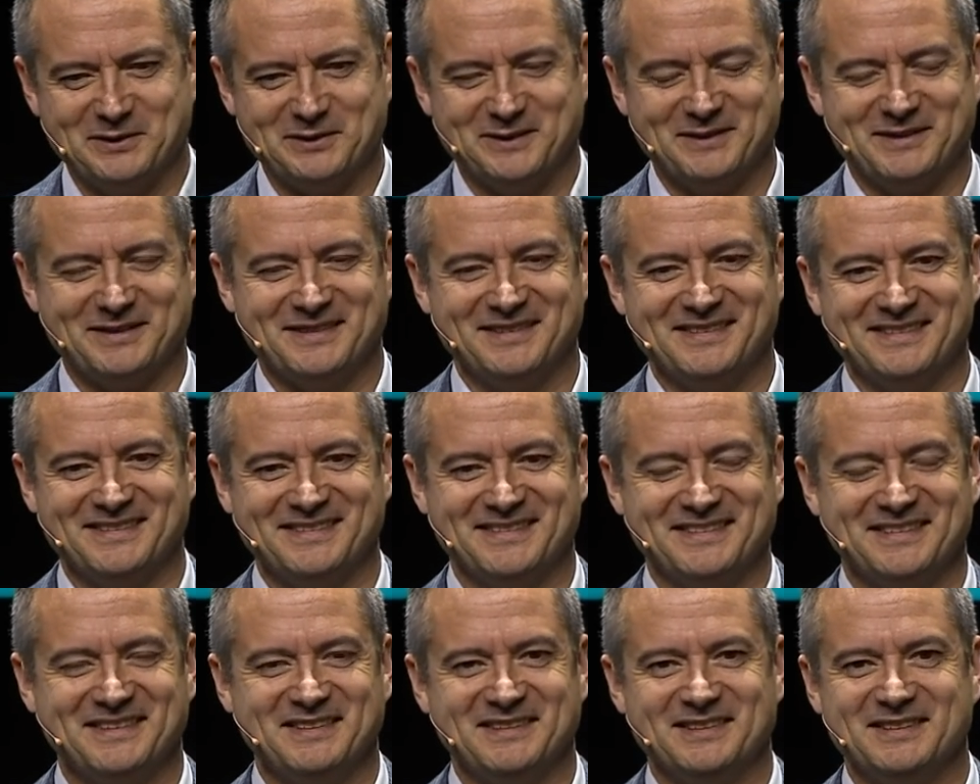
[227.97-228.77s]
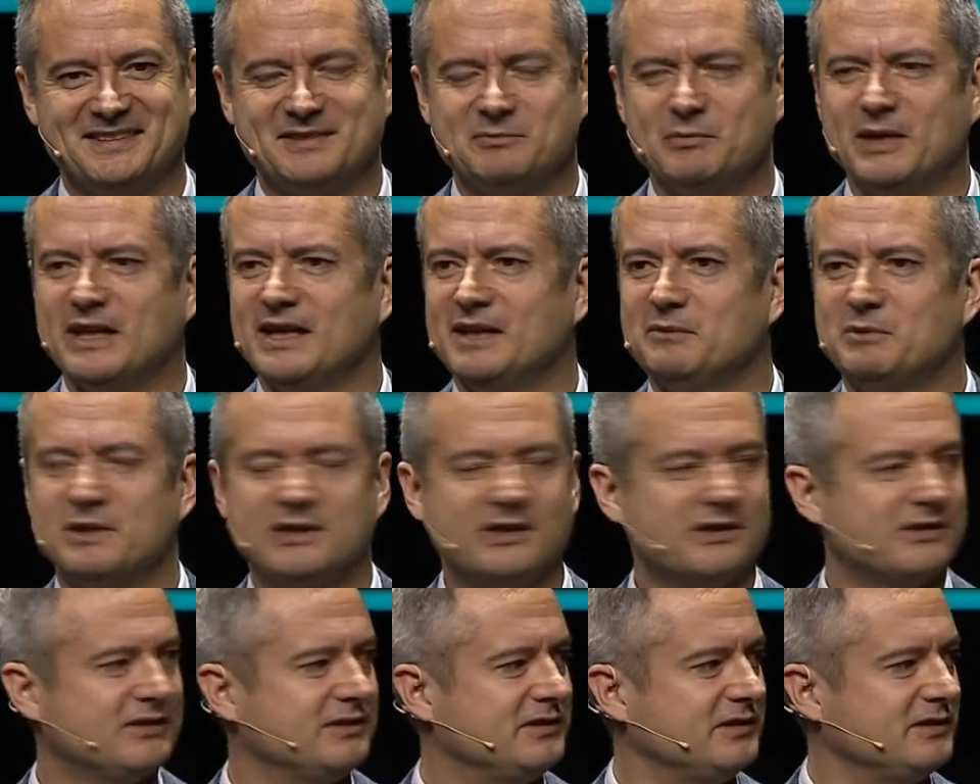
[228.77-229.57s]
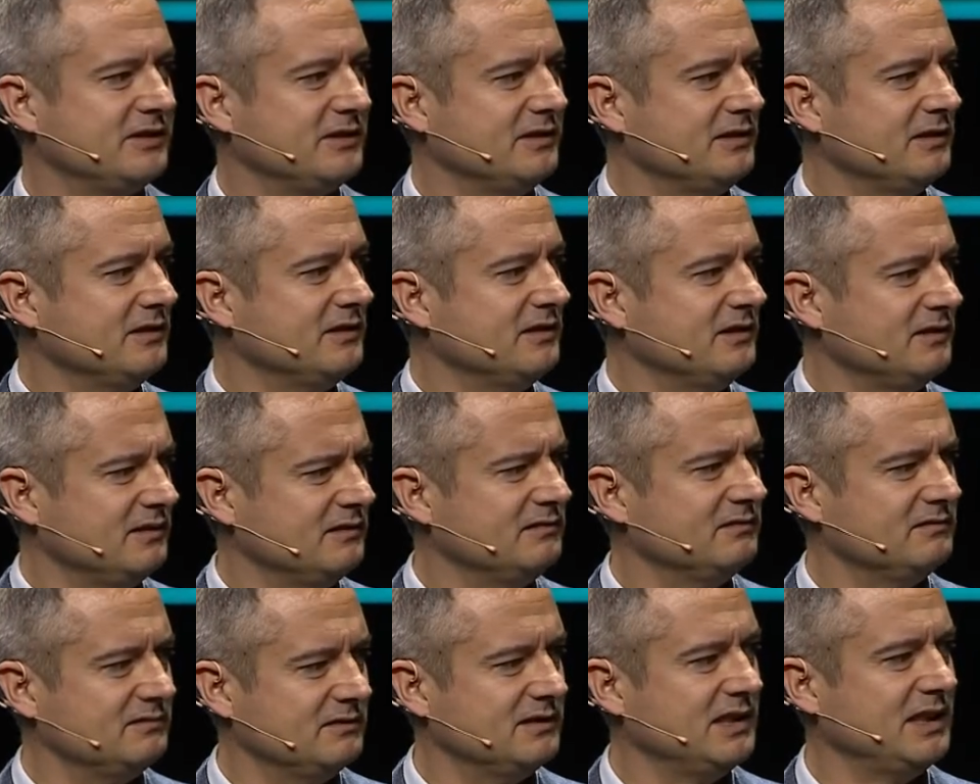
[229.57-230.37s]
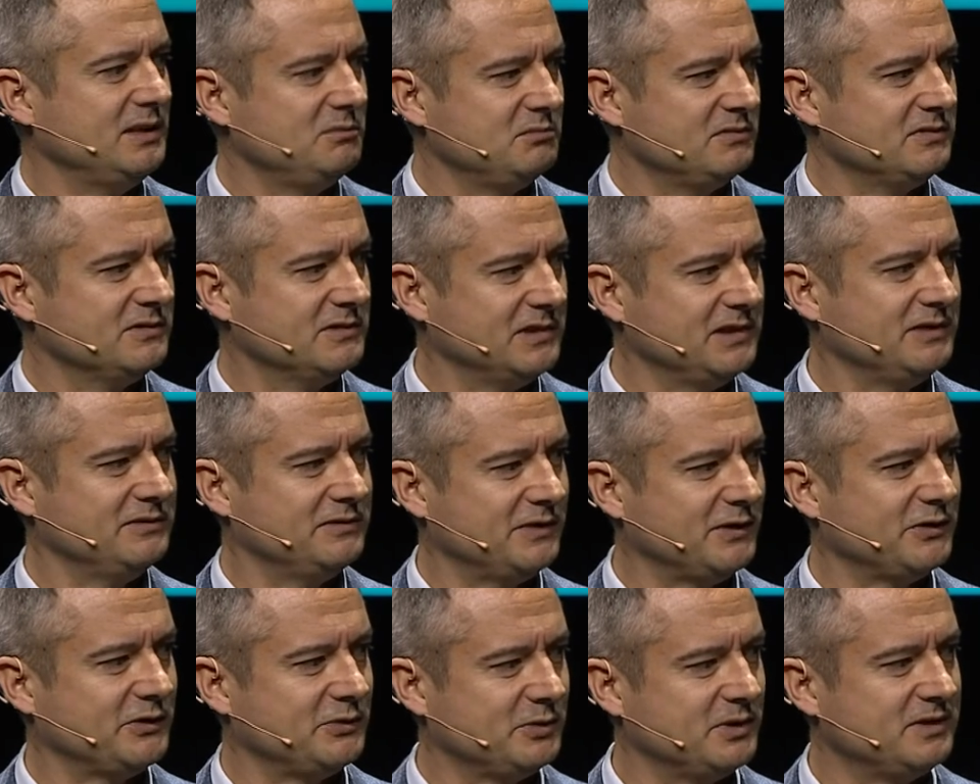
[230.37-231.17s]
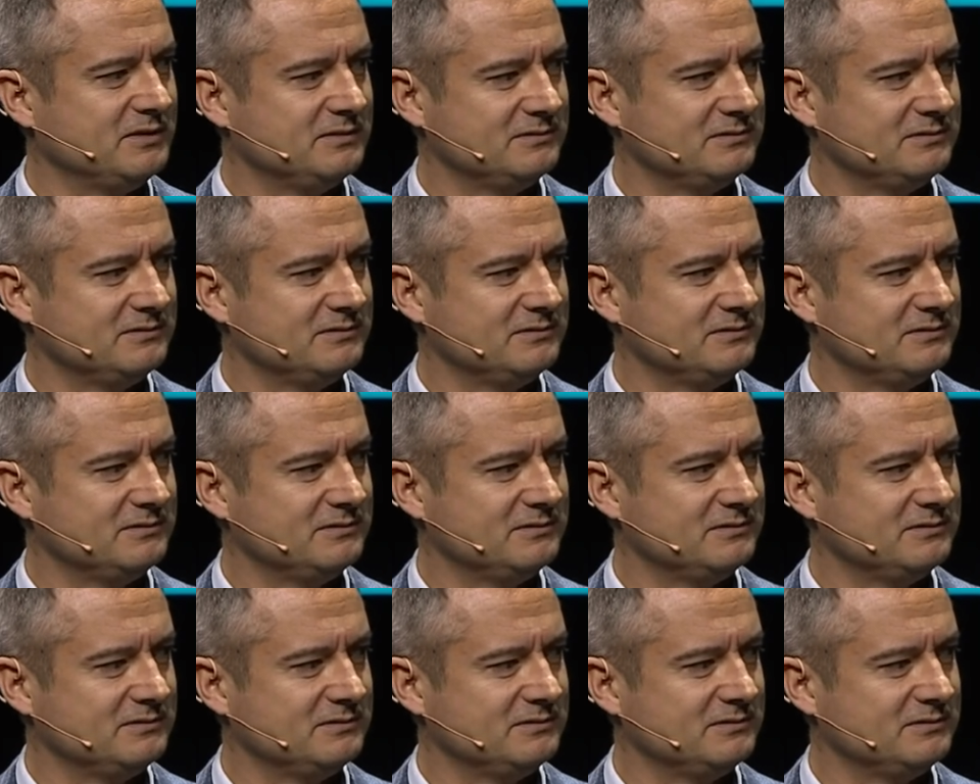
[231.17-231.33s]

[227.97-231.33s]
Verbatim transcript: Uh, it's mainly because the name, Ouais, yeah. François.